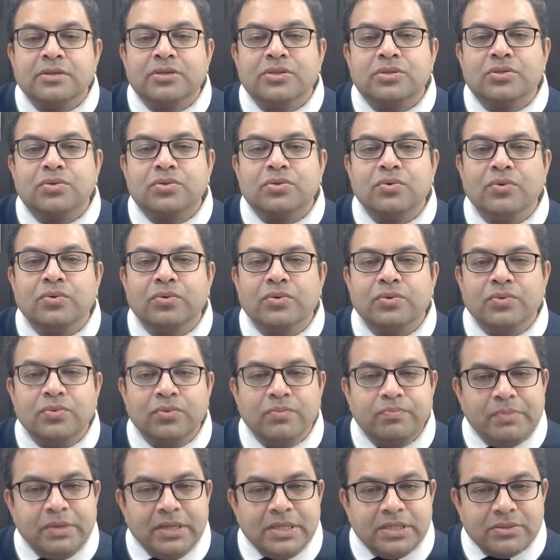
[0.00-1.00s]
So
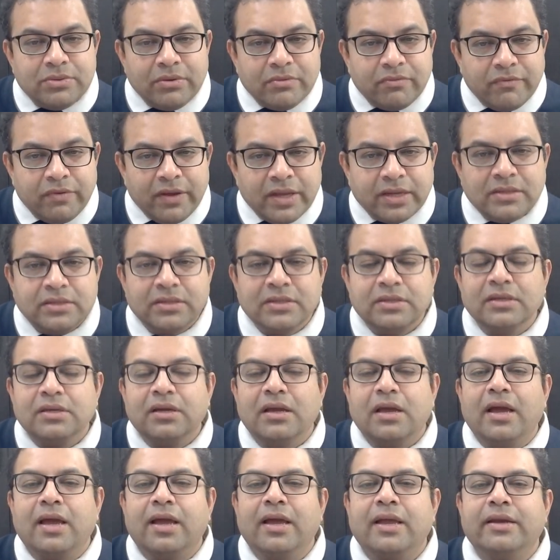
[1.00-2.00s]
do please reflect.
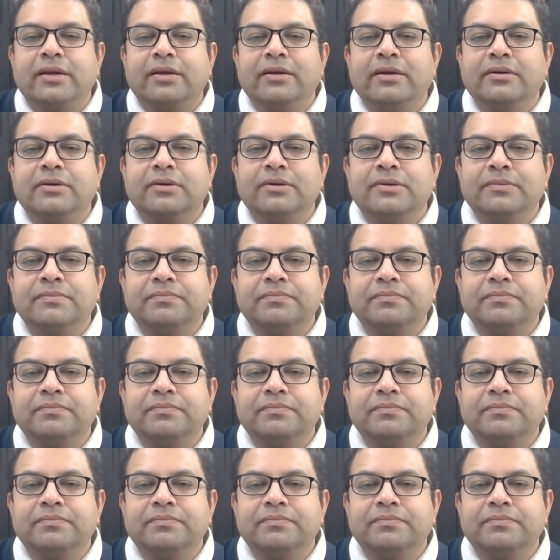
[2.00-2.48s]
And